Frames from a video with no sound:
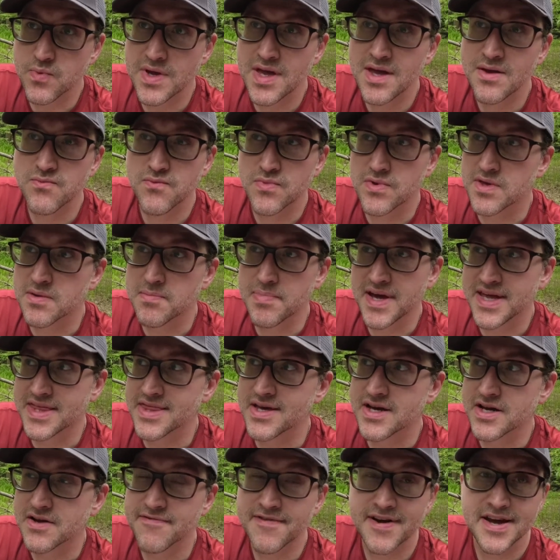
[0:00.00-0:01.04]
we had really bad
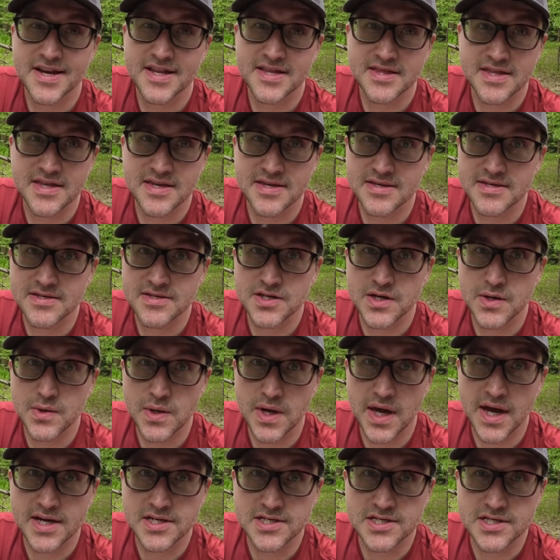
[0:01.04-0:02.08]
luck finding these
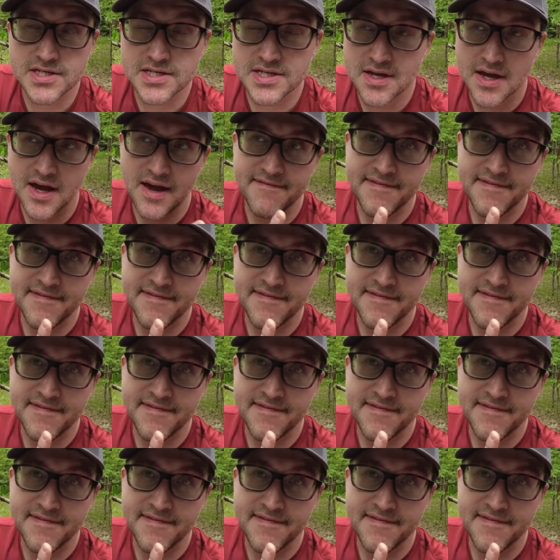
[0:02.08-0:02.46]
geocaches.